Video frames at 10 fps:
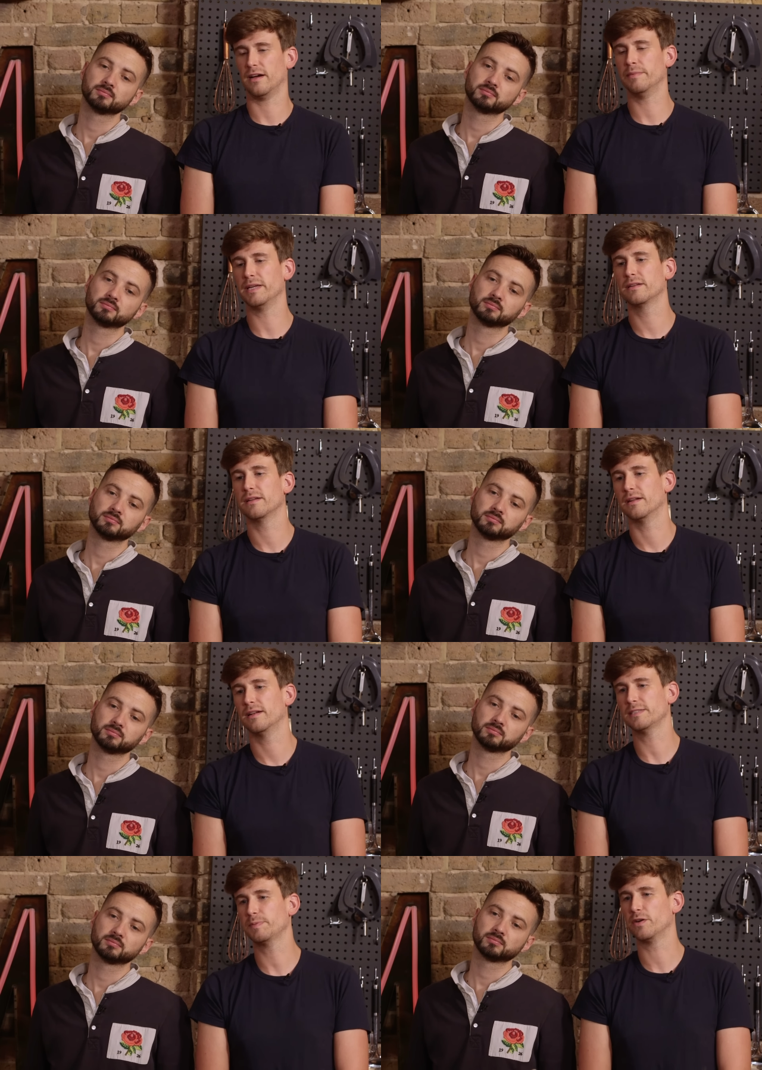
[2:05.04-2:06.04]
Speaker 1: I mean,
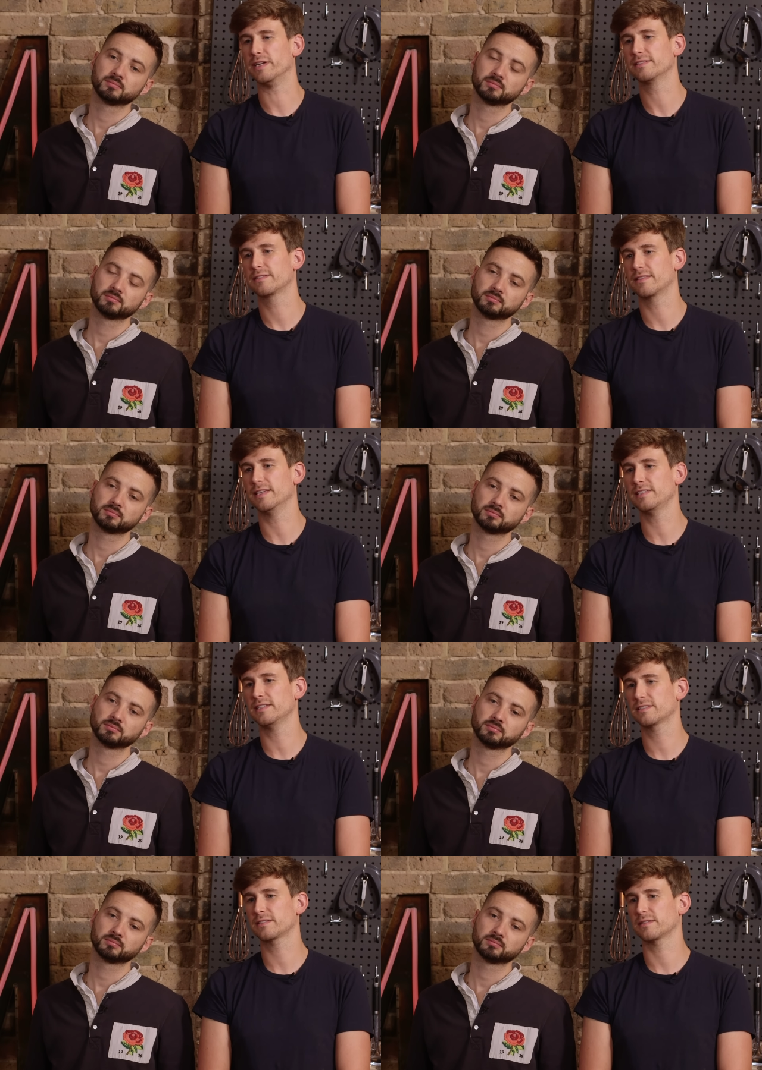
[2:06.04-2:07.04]
let's be honest, this
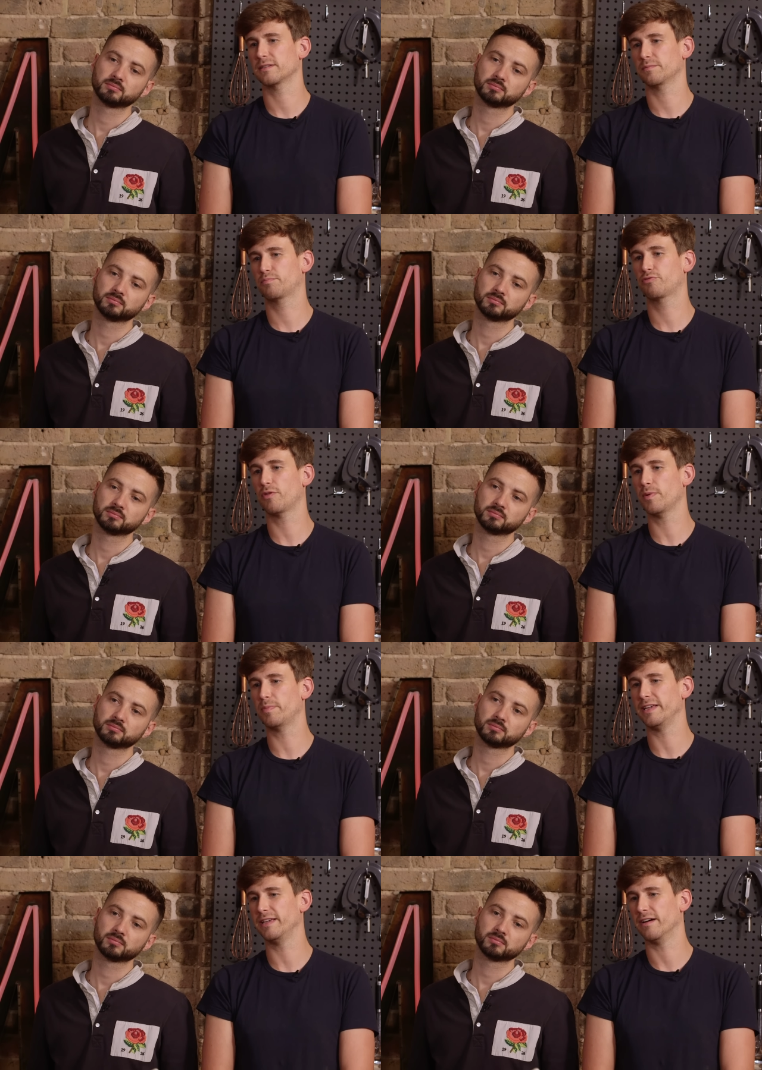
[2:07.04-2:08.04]
is
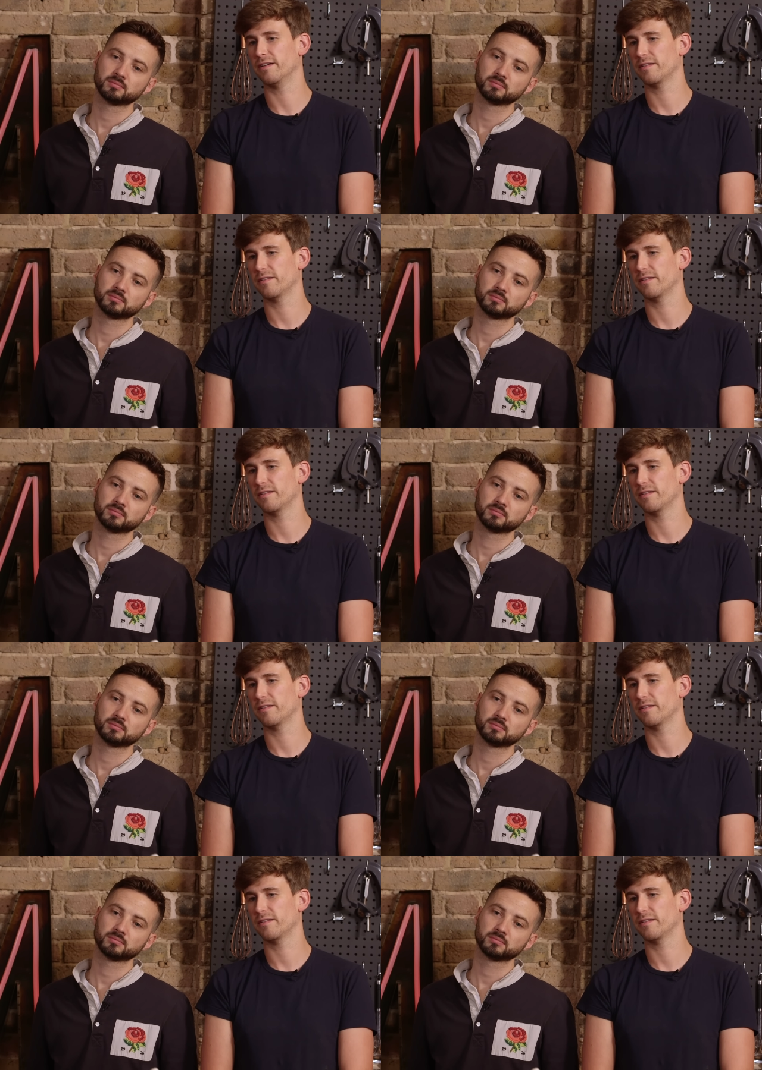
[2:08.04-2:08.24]
probably